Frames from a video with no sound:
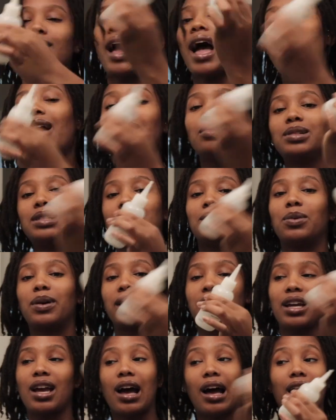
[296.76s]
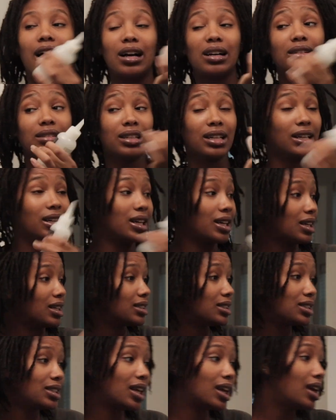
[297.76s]
I hope this works, y'all,
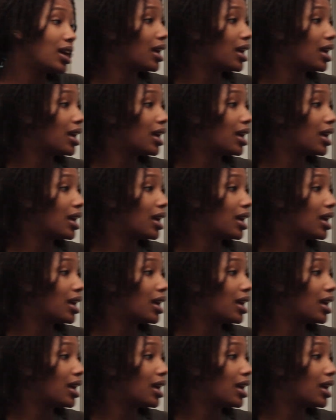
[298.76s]
because